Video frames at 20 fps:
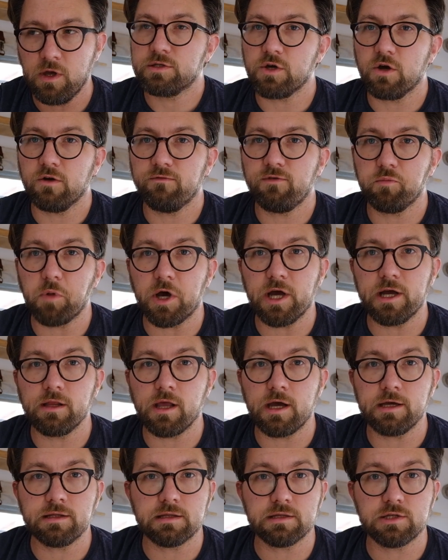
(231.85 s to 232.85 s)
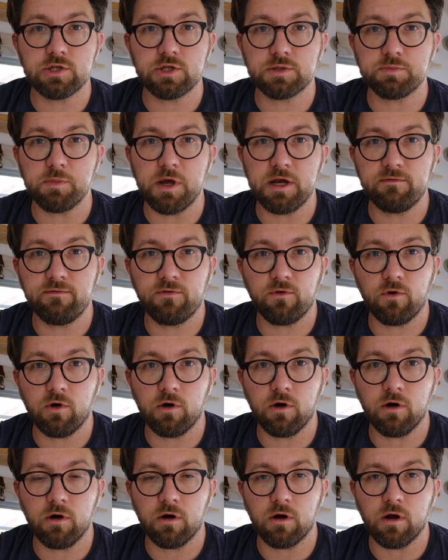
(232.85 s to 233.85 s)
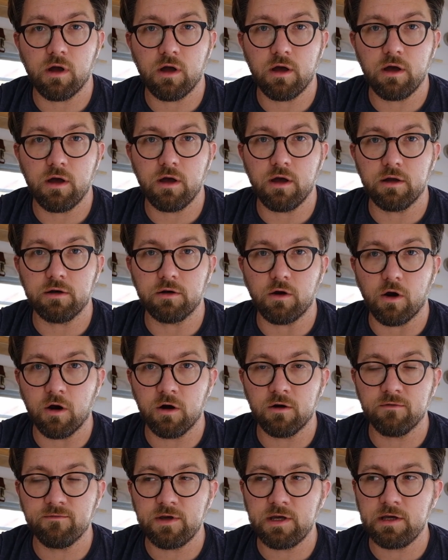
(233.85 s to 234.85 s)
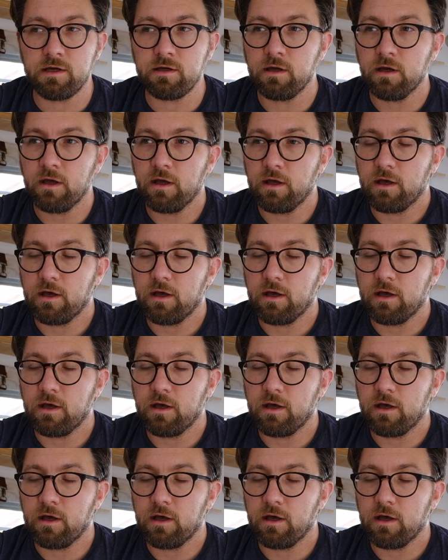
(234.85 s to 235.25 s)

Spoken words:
So if you buy a light that's just made for an RV,